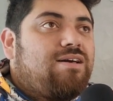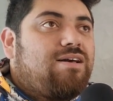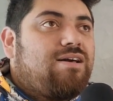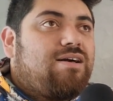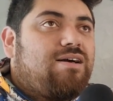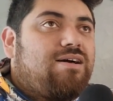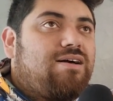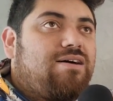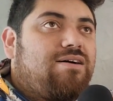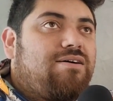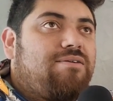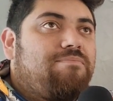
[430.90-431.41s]

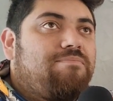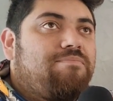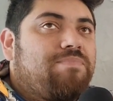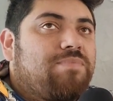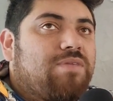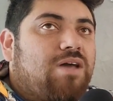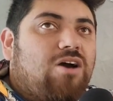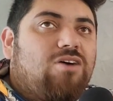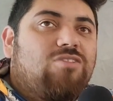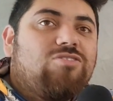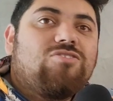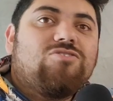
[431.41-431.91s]
um,
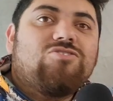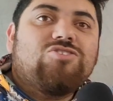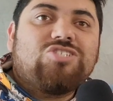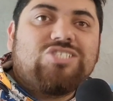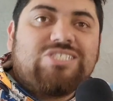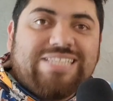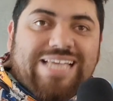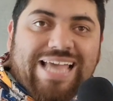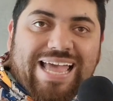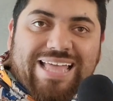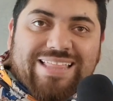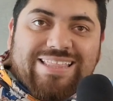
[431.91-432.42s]

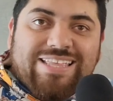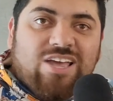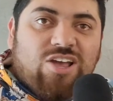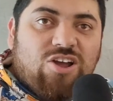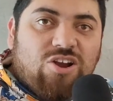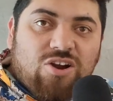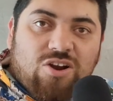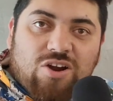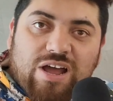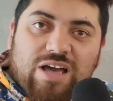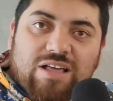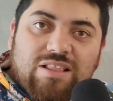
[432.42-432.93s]
understand
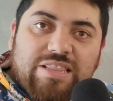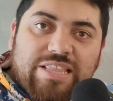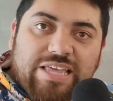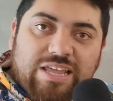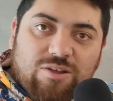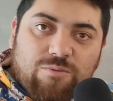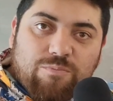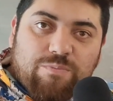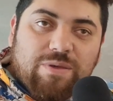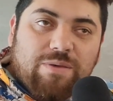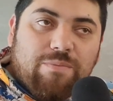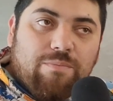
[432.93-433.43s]
her a
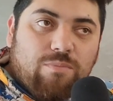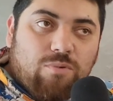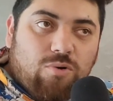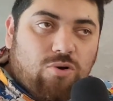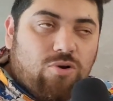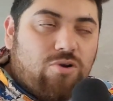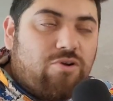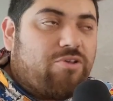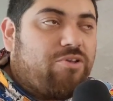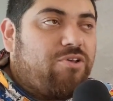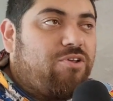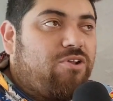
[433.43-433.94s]
little bit
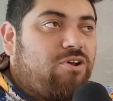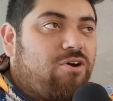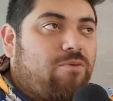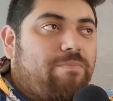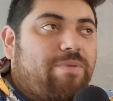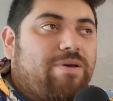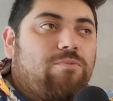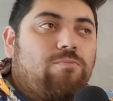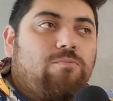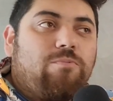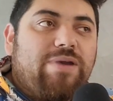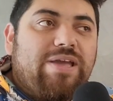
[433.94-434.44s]
more, you know,
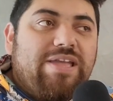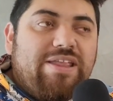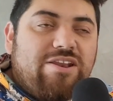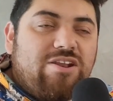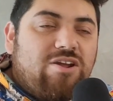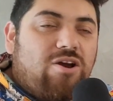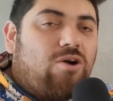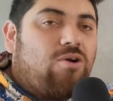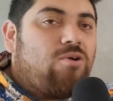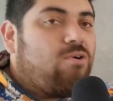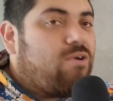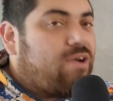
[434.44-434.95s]
but we
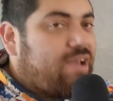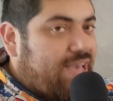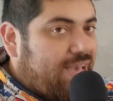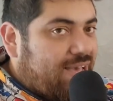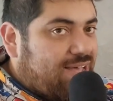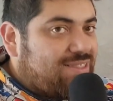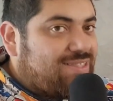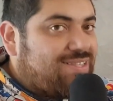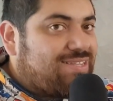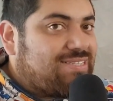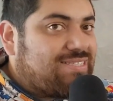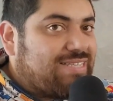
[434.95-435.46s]
know who
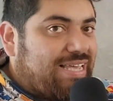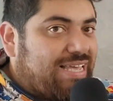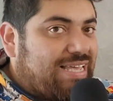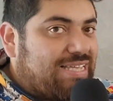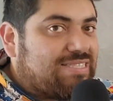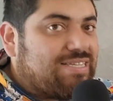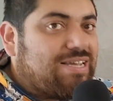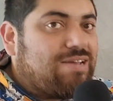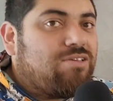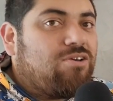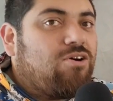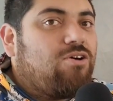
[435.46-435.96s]
Candiace
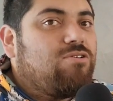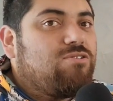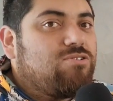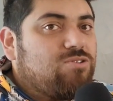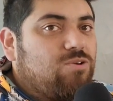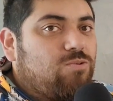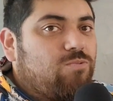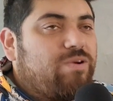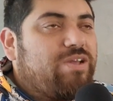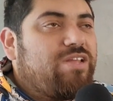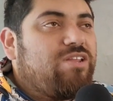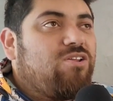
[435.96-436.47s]
is. And
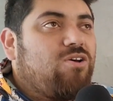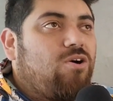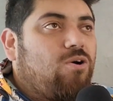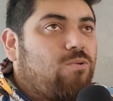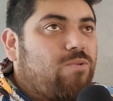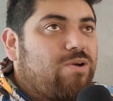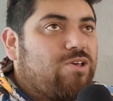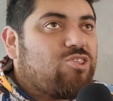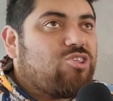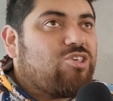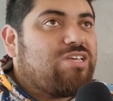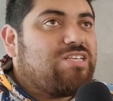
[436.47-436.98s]
also we know
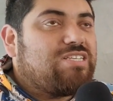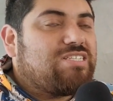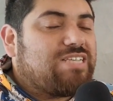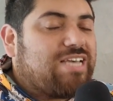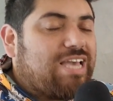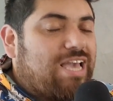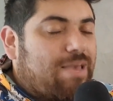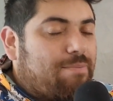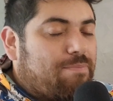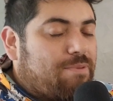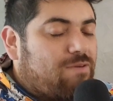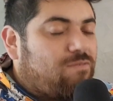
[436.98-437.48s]
what she's
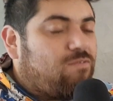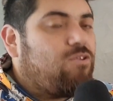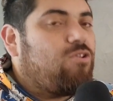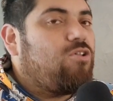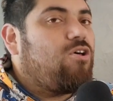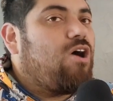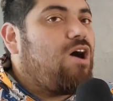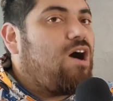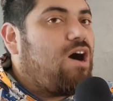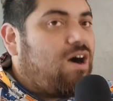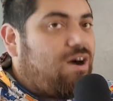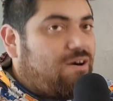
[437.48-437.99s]

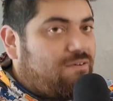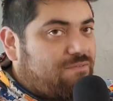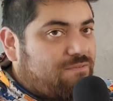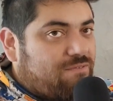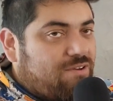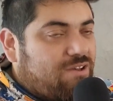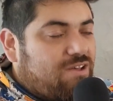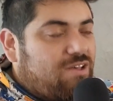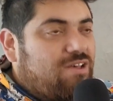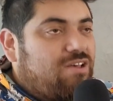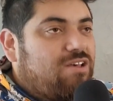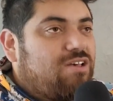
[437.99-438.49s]
capable of.
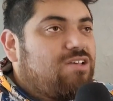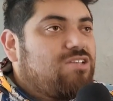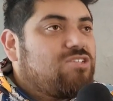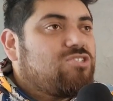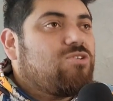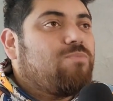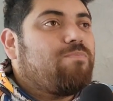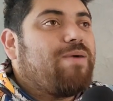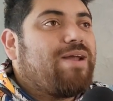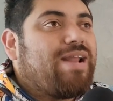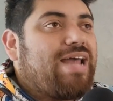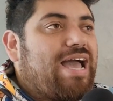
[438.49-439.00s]

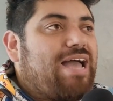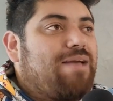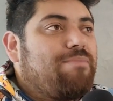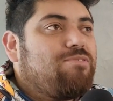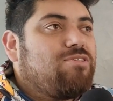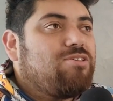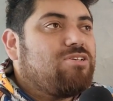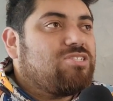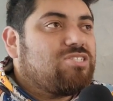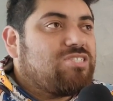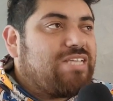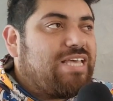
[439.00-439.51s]
So, but I'm
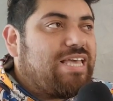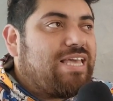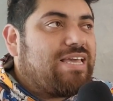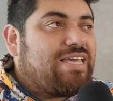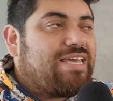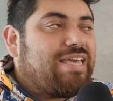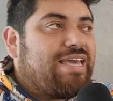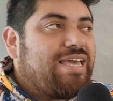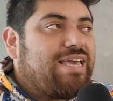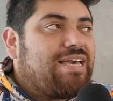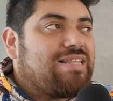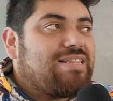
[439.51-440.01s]
just
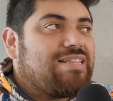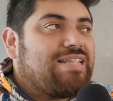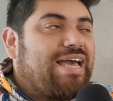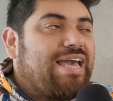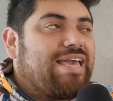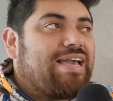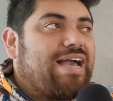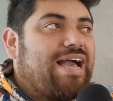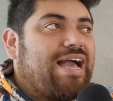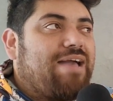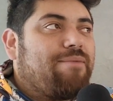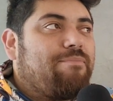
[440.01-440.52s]
thinking
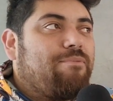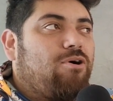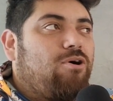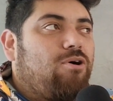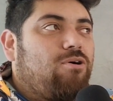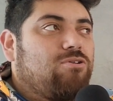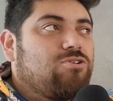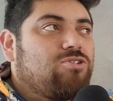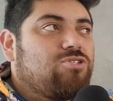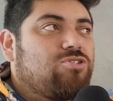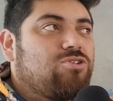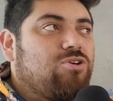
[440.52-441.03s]
like, I'm
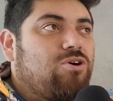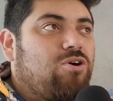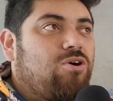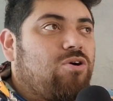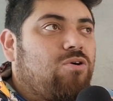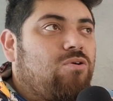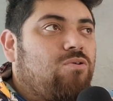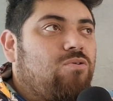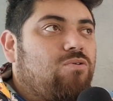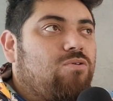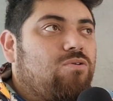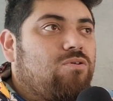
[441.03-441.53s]

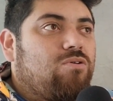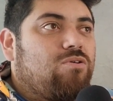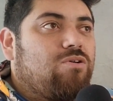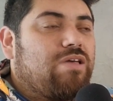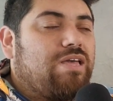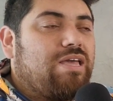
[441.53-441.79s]
also,